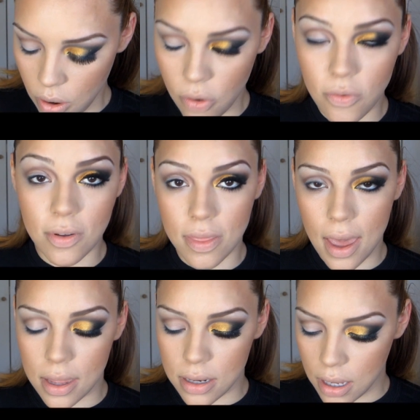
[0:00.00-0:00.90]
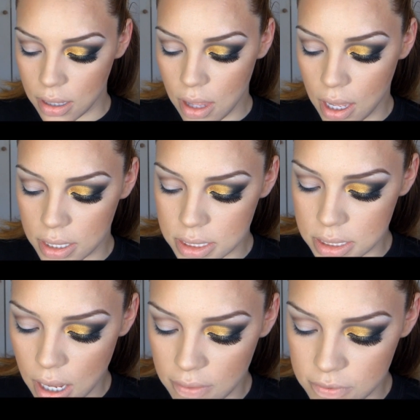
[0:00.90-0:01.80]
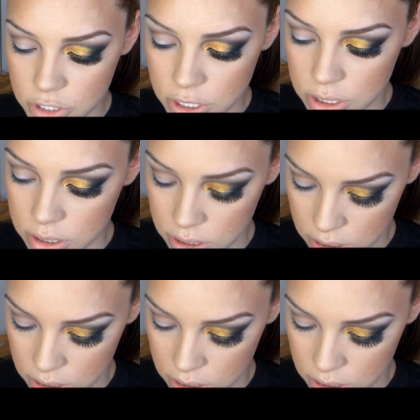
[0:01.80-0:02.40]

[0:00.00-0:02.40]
over that a lot softer.